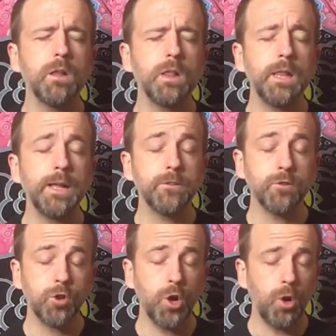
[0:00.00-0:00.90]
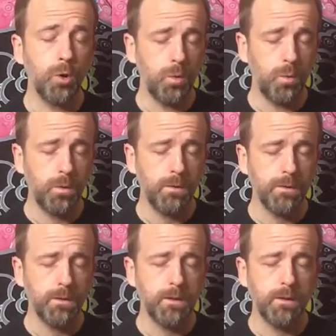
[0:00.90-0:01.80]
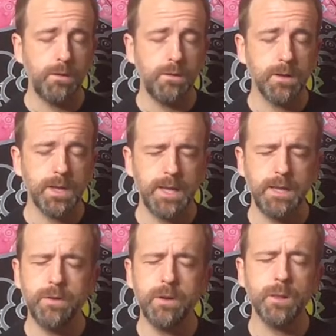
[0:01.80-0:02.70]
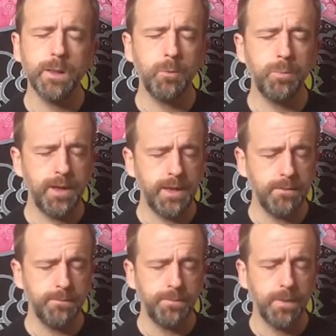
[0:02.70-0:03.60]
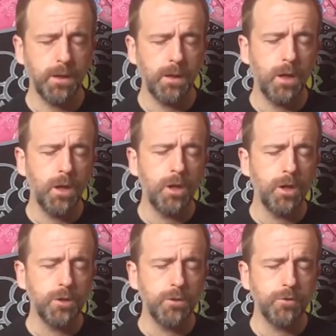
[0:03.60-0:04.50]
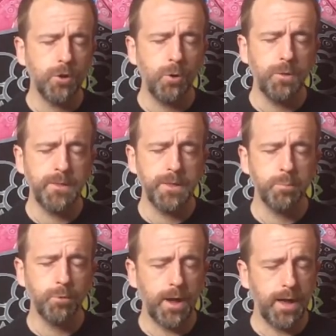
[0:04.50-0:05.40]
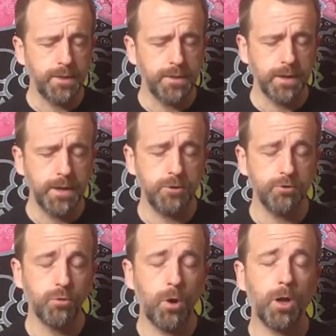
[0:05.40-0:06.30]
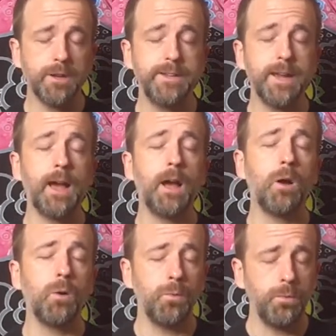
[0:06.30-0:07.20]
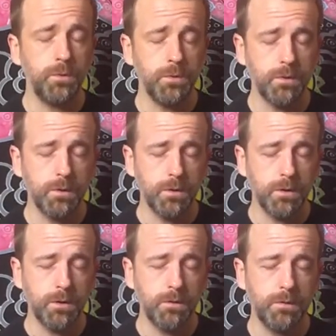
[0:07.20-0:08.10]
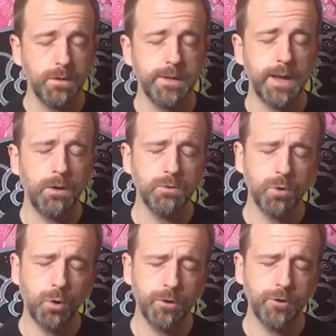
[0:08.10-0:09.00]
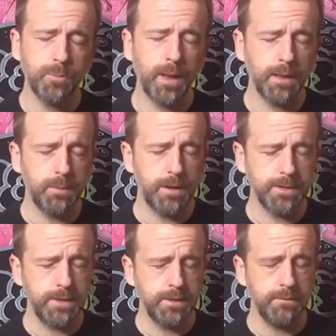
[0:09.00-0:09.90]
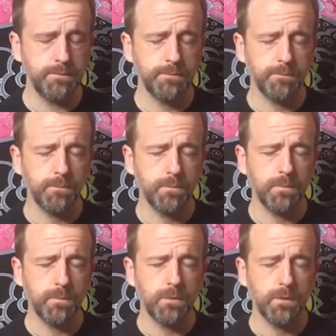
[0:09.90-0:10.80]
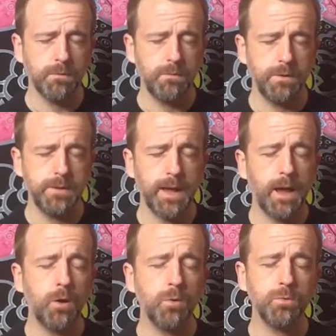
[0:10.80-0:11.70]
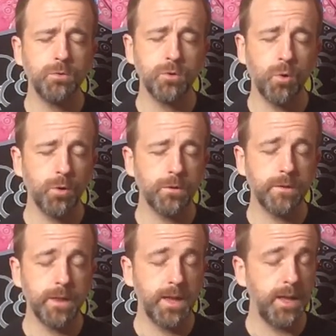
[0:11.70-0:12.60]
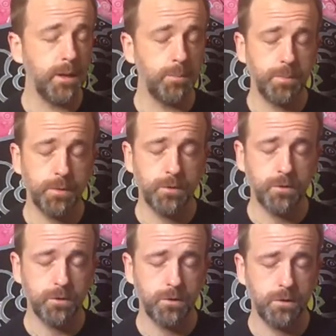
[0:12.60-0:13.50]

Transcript: lets go, even a little bit, so that the breath can draw down towards your belly button, down towards the hips.